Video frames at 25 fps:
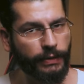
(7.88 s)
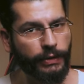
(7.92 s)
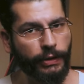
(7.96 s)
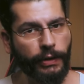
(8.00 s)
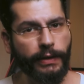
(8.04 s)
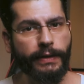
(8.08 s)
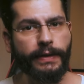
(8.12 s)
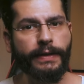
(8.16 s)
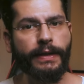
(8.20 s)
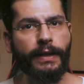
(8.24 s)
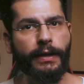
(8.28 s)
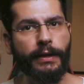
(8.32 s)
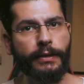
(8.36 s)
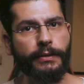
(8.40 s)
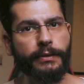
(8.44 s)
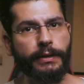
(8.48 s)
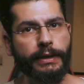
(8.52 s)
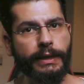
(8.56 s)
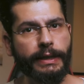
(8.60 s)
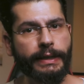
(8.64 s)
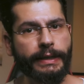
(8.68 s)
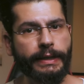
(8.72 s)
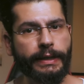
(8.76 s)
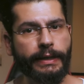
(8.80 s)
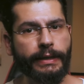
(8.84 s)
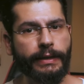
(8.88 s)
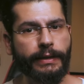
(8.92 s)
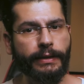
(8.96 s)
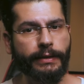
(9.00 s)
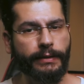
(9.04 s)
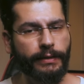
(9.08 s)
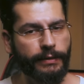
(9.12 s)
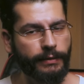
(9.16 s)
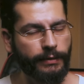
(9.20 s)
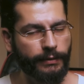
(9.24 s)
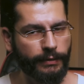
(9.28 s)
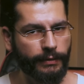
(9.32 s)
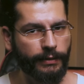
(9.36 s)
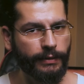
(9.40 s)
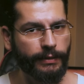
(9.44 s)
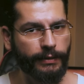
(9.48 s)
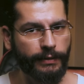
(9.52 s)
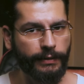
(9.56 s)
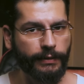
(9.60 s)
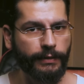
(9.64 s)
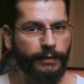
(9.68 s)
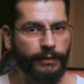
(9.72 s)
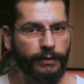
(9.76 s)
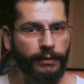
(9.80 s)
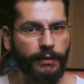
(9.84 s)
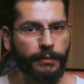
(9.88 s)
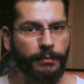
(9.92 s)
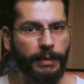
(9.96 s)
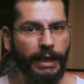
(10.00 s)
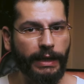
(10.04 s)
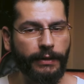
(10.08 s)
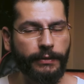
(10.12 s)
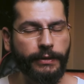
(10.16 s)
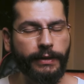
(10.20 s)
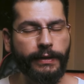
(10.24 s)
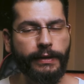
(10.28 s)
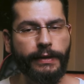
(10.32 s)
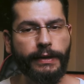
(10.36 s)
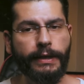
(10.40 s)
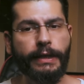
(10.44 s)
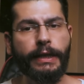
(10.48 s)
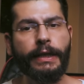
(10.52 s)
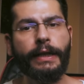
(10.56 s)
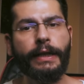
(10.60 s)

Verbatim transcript: just how to clean the mouse.